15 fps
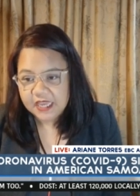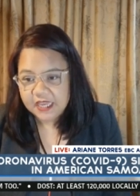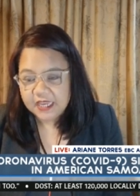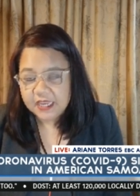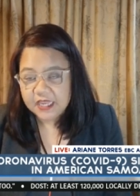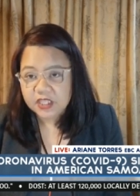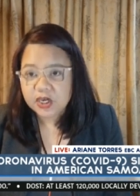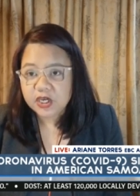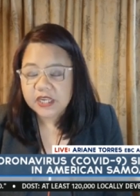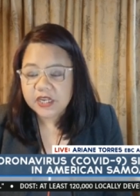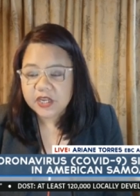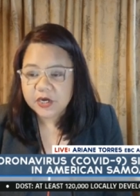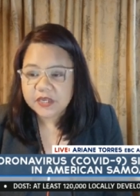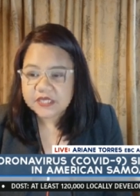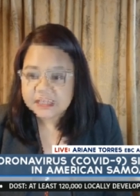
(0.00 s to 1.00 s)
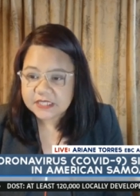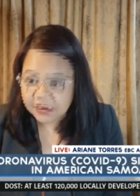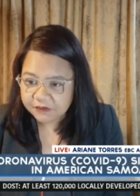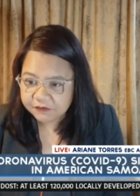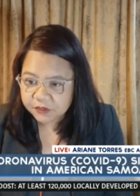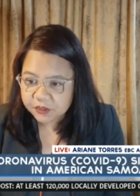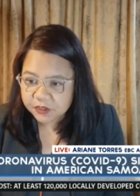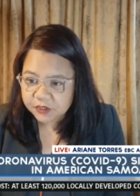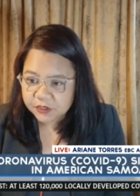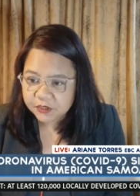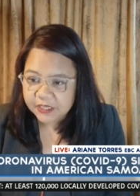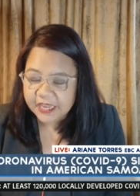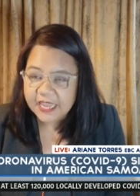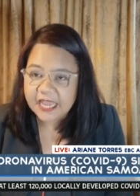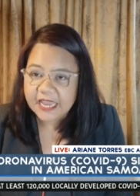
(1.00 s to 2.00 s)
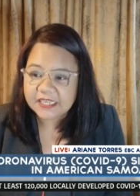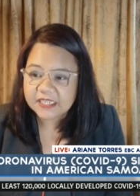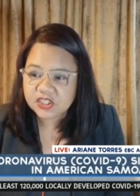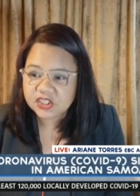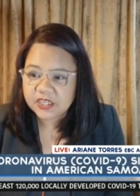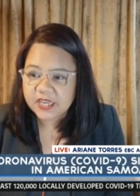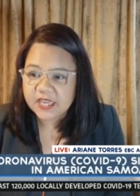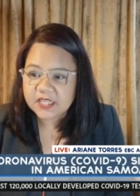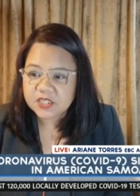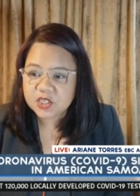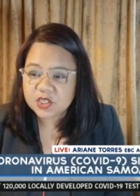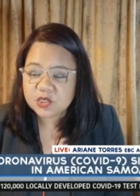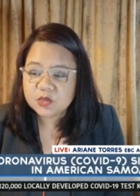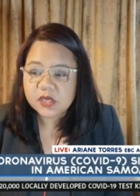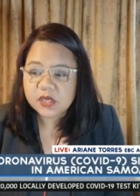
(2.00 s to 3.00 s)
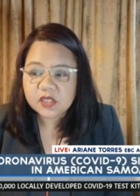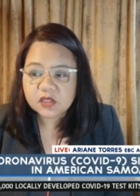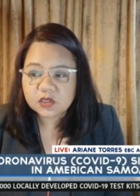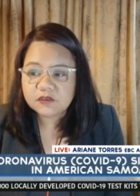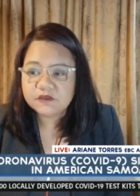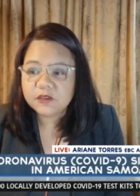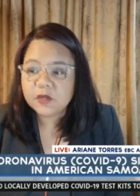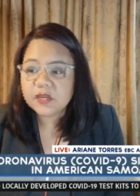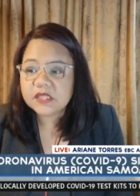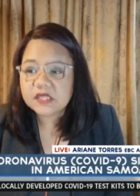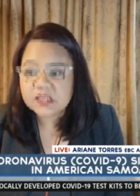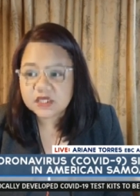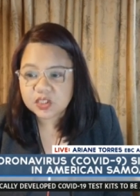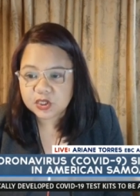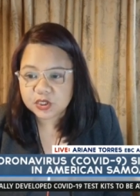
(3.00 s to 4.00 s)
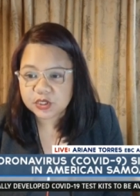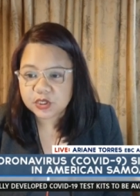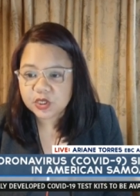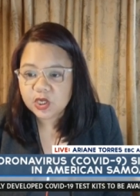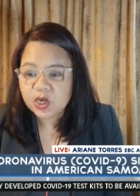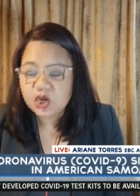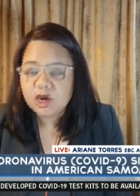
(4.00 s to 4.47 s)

And earlier this afternoon, I had a chance to interview a teacher